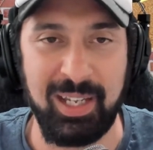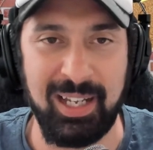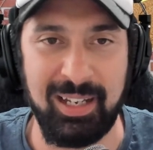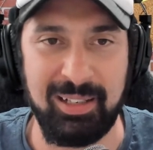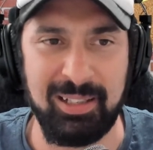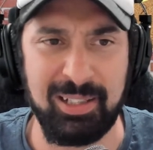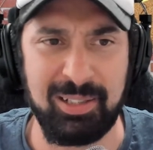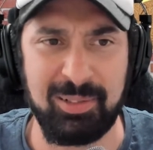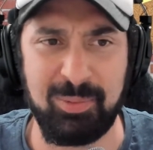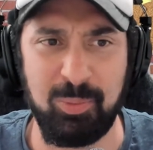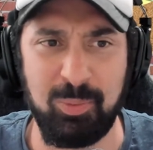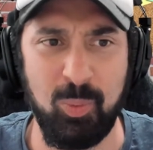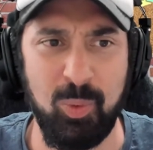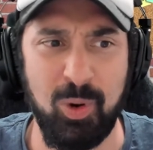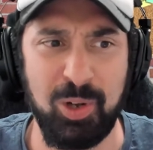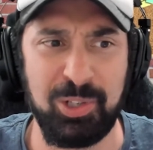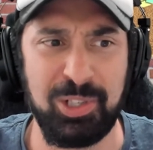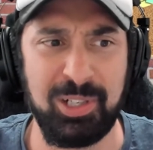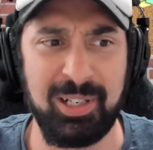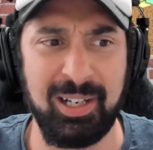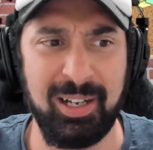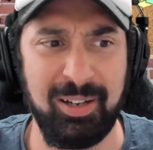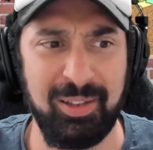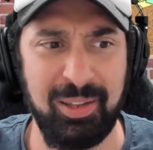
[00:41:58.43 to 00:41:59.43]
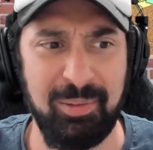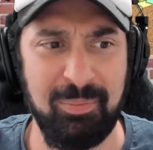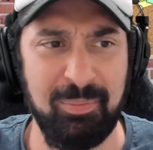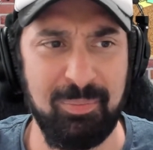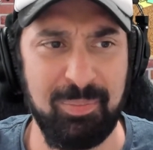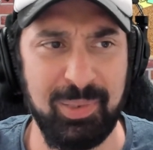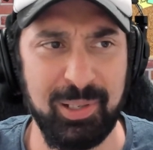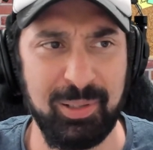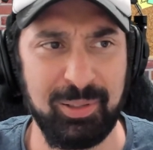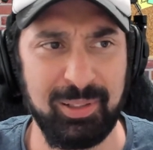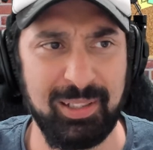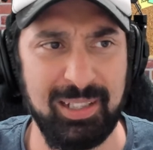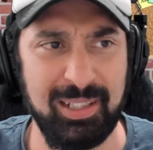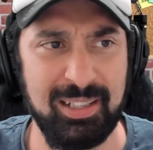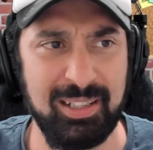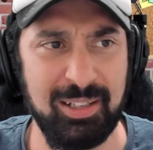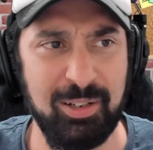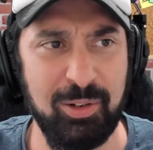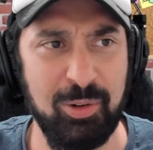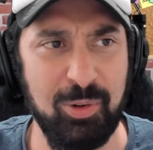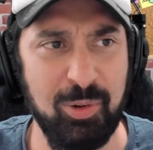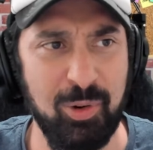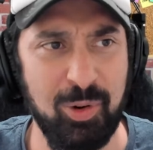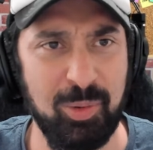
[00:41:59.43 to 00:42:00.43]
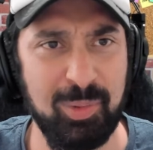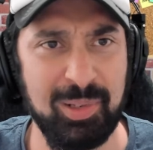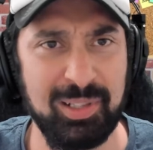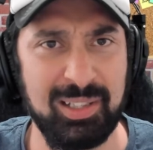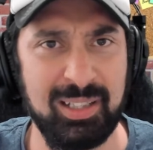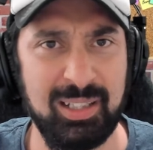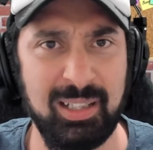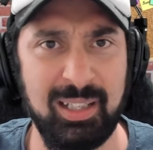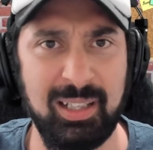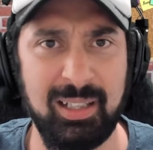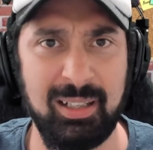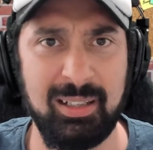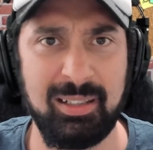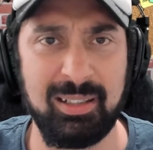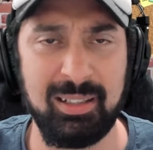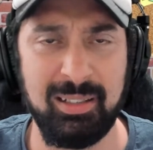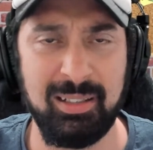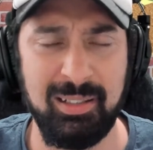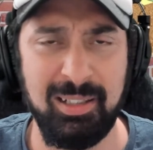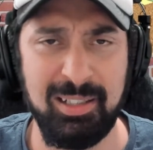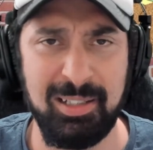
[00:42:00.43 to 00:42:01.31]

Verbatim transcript: yeah, just watching how they build these enormous things,